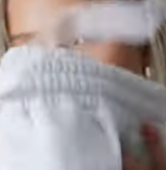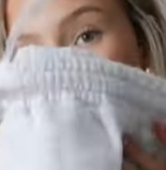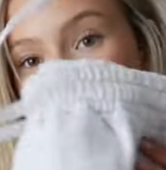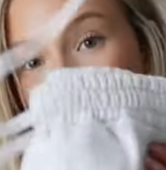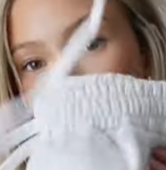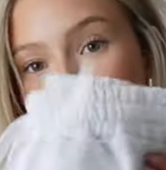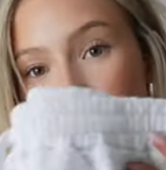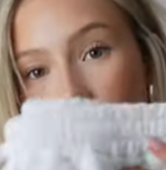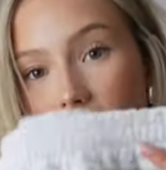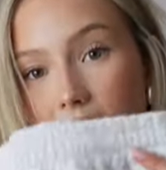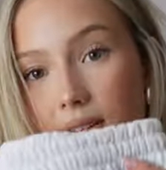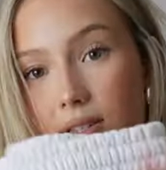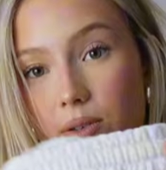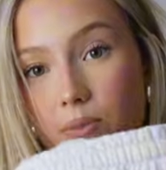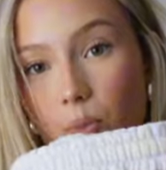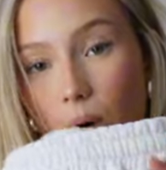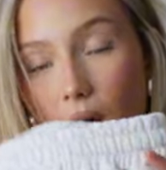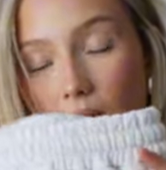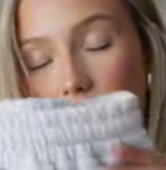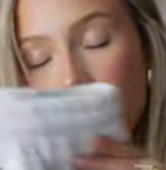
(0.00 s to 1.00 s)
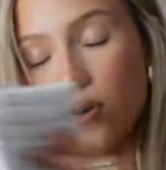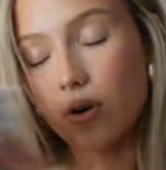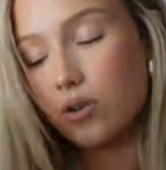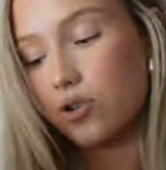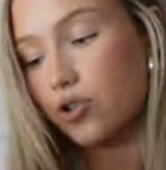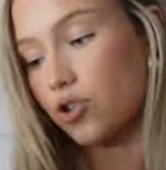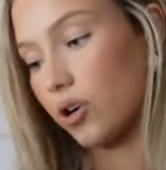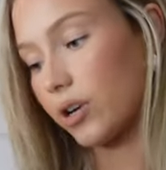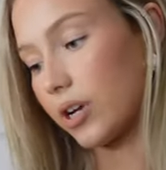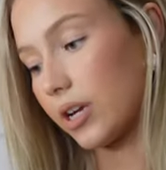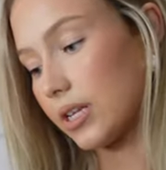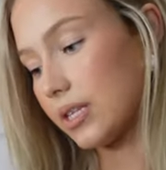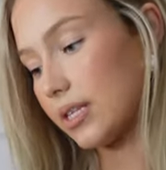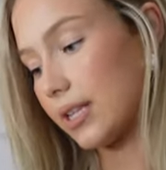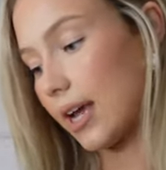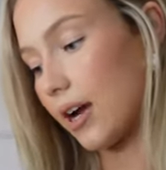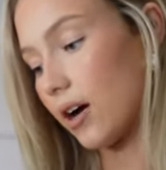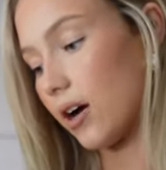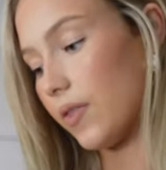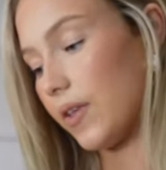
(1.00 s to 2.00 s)
we have these White Fox joggers.
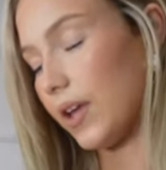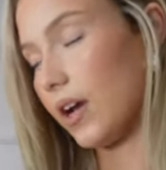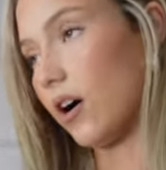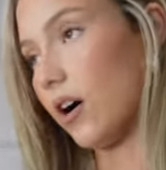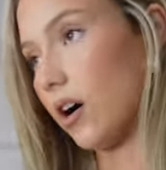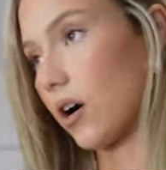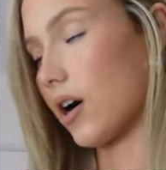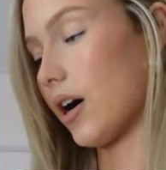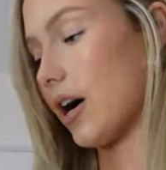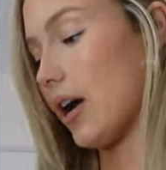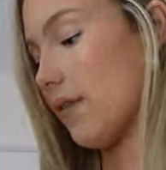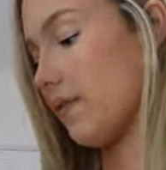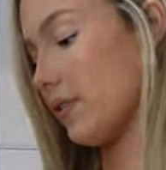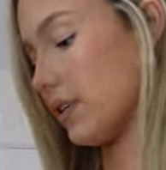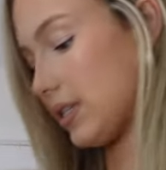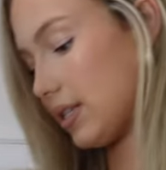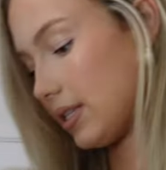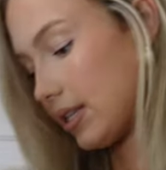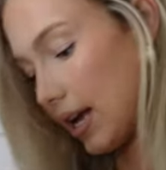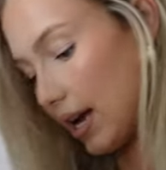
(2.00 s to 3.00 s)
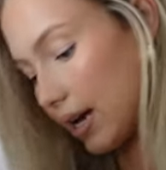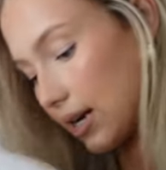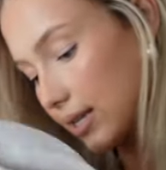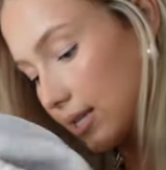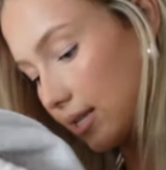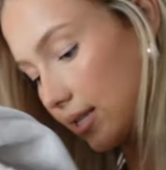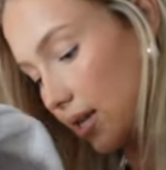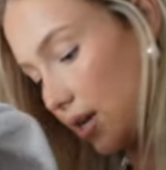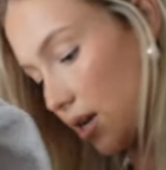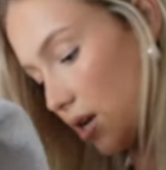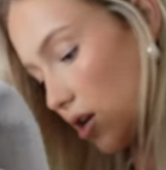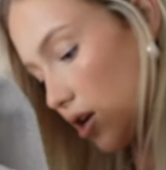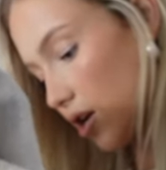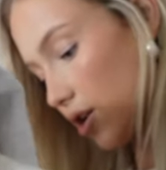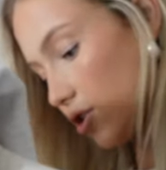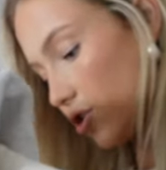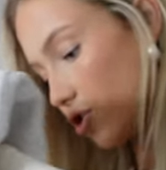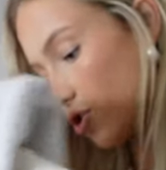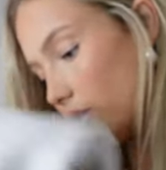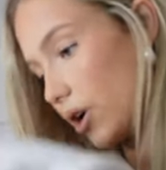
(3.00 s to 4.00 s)
They are the Archive 6
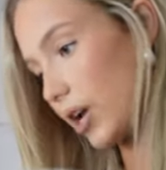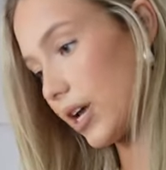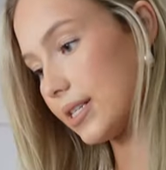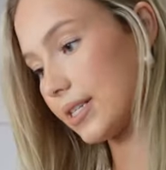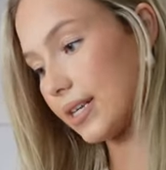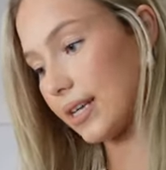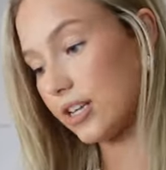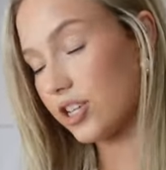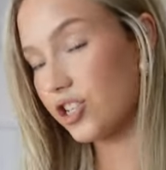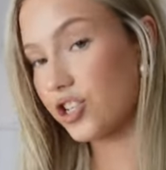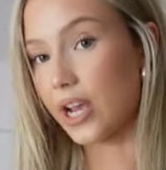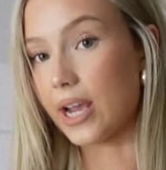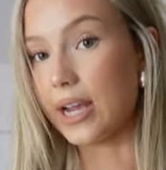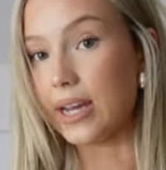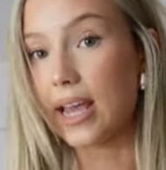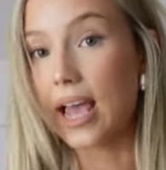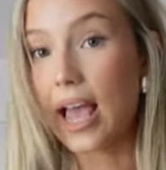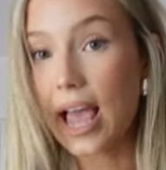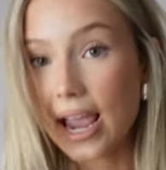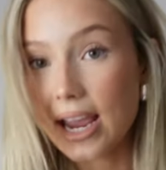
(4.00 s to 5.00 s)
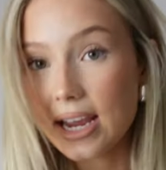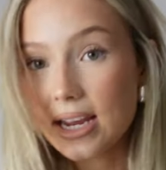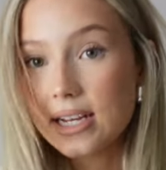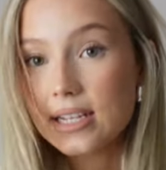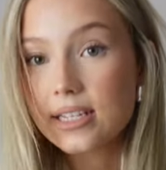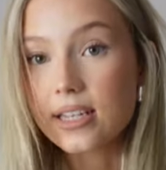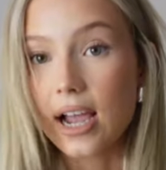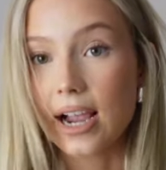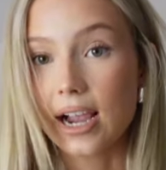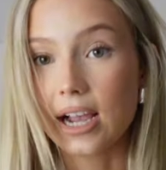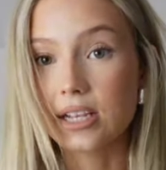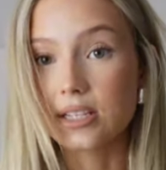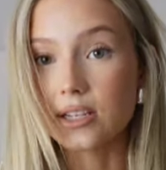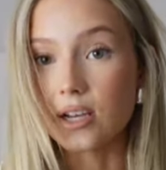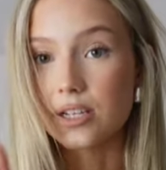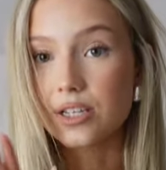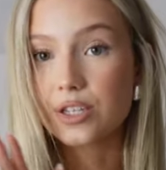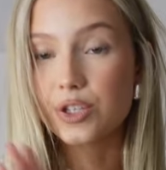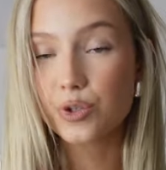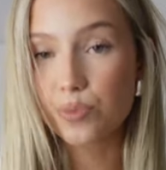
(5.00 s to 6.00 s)
joggers in shade Haze. I get a
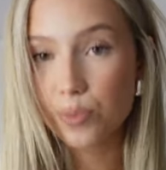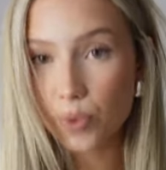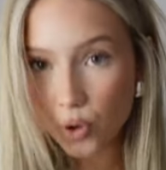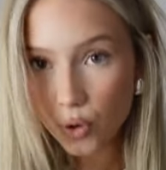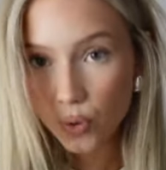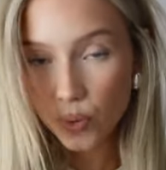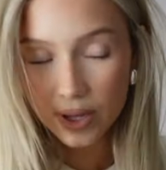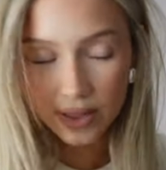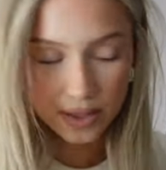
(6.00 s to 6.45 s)
size small